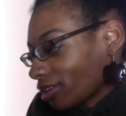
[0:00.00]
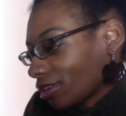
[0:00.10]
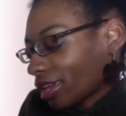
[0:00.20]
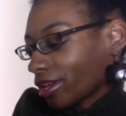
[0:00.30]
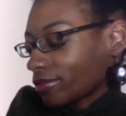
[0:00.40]
Your
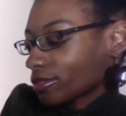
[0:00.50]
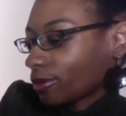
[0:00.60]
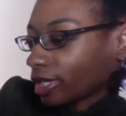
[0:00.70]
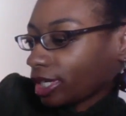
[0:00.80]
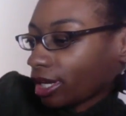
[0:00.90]
life is
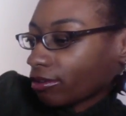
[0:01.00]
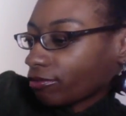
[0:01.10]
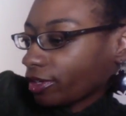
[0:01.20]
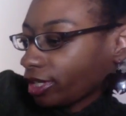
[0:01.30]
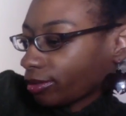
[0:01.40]
working out
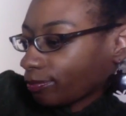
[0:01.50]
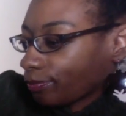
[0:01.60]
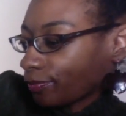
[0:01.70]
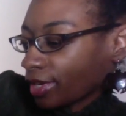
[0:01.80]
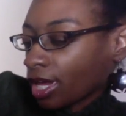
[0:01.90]
for
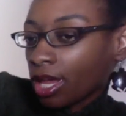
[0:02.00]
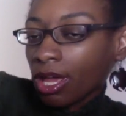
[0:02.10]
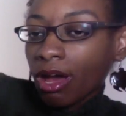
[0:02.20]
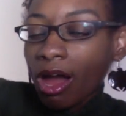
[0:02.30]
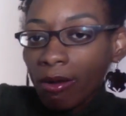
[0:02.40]
you.
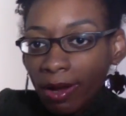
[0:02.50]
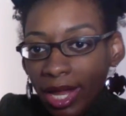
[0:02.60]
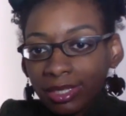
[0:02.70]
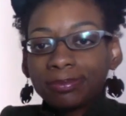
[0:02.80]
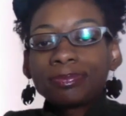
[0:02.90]
All
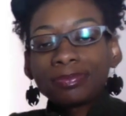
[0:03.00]
right.